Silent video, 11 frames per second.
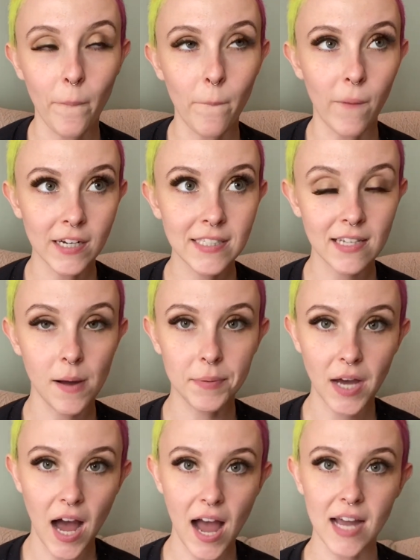What is up,
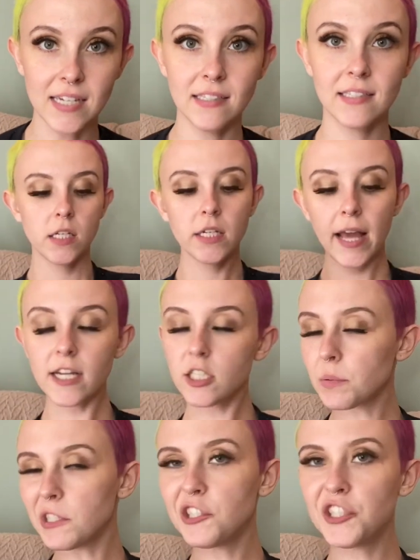guys? Today I just
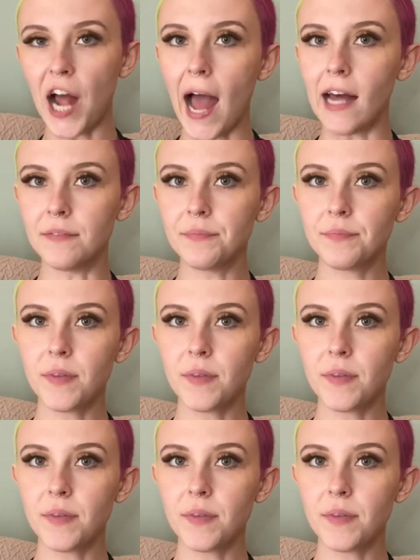want to chat.